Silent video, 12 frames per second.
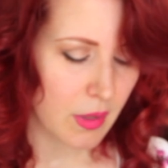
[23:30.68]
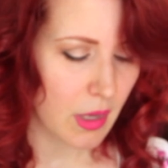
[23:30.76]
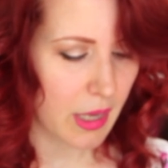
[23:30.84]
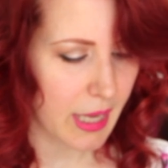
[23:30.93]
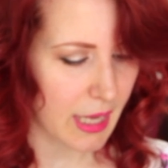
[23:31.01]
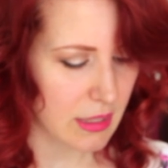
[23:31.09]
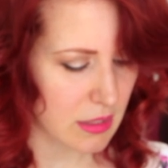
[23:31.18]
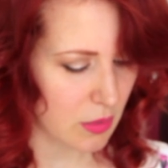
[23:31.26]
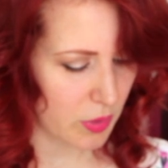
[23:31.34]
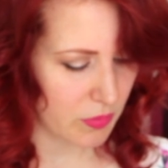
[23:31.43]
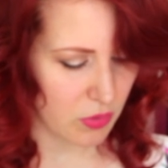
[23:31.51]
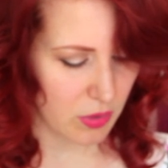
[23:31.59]
Okay, so
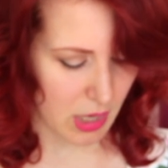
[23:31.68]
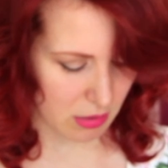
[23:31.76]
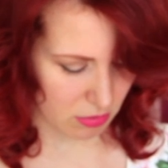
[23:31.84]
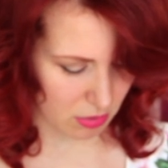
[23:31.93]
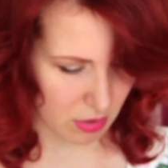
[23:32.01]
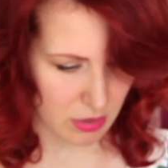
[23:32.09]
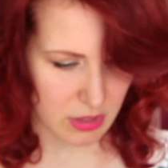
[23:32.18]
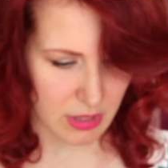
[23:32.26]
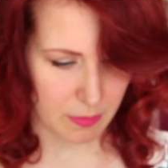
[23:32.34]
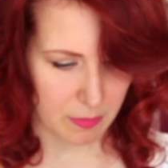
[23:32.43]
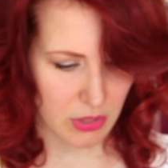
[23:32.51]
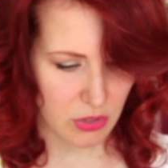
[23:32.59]
we've now got
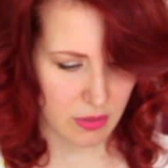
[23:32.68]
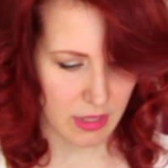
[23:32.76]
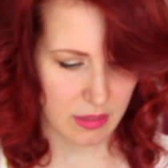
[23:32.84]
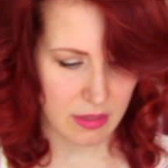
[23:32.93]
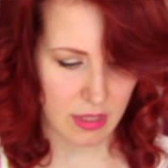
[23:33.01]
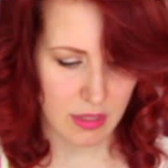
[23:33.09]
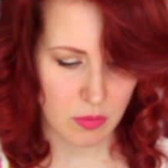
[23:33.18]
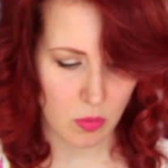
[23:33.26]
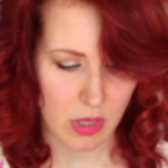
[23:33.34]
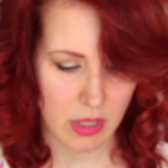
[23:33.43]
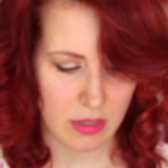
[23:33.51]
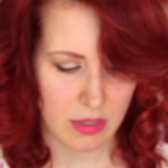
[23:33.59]
a Butterick
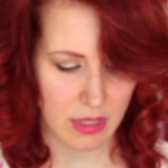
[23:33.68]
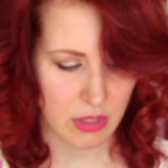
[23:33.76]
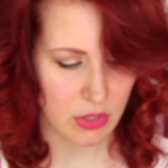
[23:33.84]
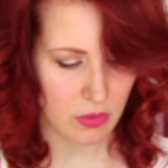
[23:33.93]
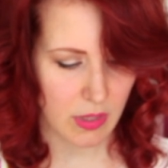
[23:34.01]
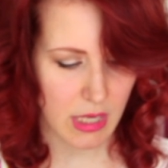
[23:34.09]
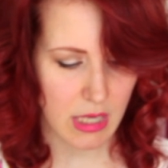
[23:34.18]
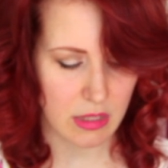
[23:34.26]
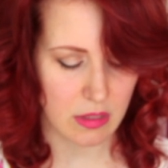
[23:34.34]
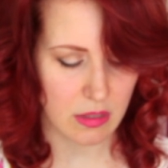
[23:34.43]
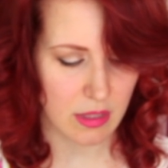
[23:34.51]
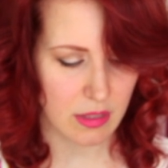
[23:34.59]
6163.
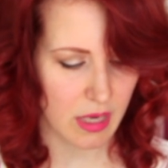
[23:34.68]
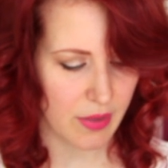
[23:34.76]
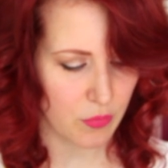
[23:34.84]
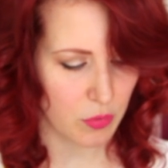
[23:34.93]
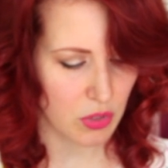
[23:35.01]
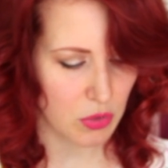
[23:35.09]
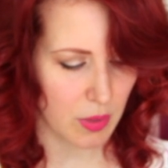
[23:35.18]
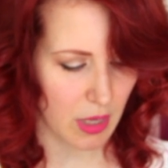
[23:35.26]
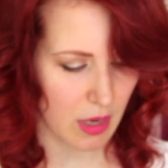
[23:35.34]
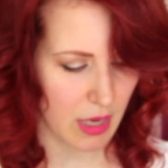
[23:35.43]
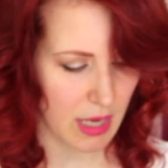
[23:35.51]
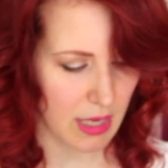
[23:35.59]
It's a size 11 with a
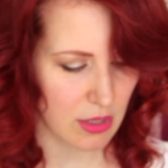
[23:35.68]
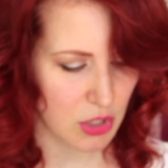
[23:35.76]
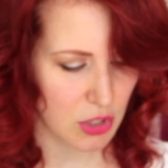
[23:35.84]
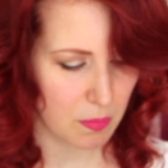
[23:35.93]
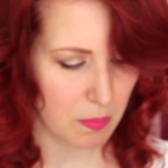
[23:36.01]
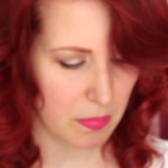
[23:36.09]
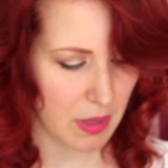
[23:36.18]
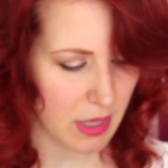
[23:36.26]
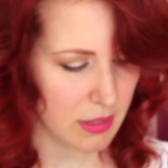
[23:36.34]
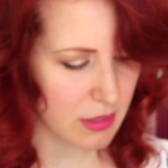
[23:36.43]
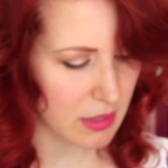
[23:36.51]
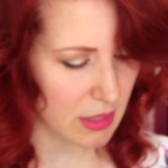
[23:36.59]
29-inch
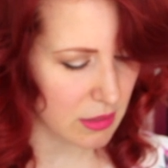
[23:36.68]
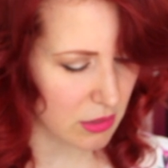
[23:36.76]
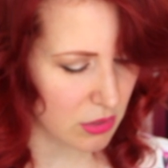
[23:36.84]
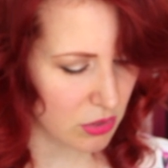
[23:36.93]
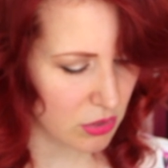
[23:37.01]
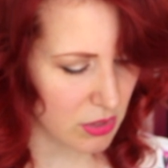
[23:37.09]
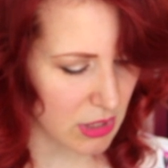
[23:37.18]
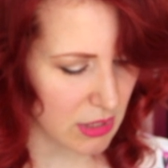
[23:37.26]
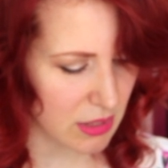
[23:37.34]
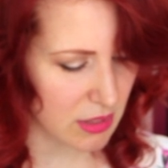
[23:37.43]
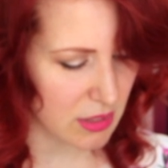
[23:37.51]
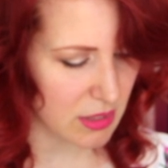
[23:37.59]
bust. It's a Susie
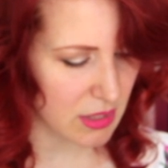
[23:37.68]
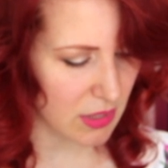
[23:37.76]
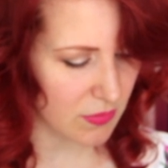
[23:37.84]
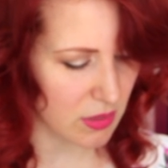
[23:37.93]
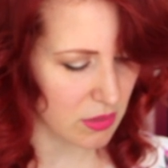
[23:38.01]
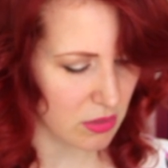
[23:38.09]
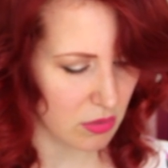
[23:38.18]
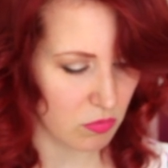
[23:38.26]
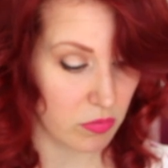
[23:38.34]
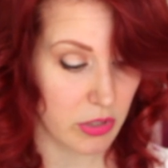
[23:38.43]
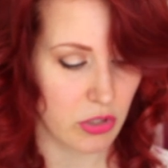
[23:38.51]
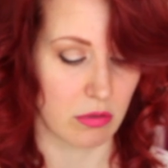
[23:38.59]
Stevens
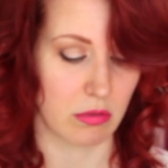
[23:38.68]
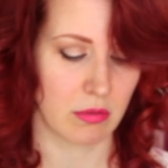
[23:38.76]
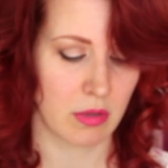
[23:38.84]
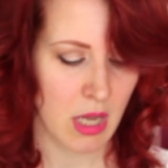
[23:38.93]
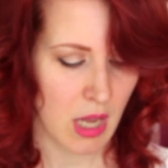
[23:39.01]
original.